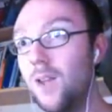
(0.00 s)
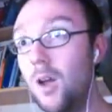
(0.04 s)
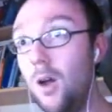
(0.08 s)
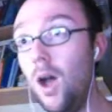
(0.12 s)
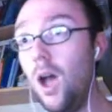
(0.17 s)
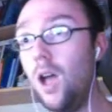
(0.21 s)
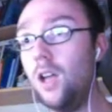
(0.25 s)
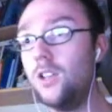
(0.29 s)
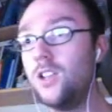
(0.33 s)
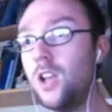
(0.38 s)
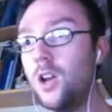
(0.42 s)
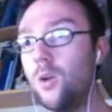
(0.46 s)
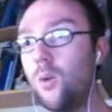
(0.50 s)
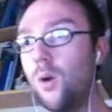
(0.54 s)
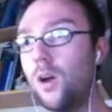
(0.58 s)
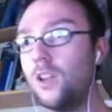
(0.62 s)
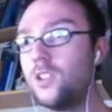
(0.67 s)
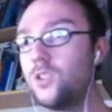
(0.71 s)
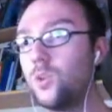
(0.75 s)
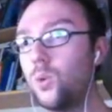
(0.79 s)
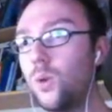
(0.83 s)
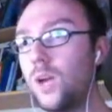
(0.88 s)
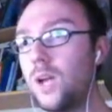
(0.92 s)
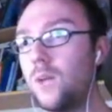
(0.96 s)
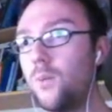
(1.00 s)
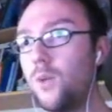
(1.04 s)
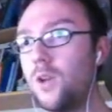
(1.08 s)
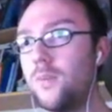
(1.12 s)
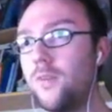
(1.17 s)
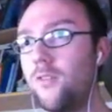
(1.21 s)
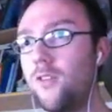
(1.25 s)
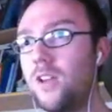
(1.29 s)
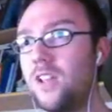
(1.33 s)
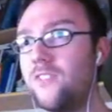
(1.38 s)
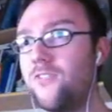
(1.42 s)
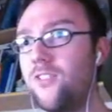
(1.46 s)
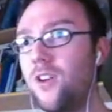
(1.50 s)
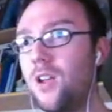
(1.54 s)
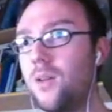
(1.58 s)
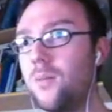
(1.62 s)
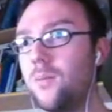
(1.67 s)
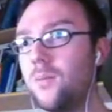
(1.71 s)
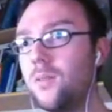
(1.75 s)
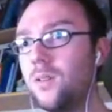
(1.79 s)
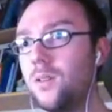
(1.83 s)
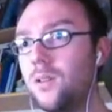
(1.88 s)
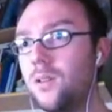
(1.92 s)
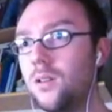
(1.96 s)
What? What? Why, what am I running
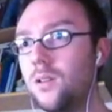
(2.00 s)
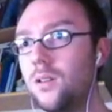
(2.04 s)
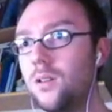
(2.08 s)
from?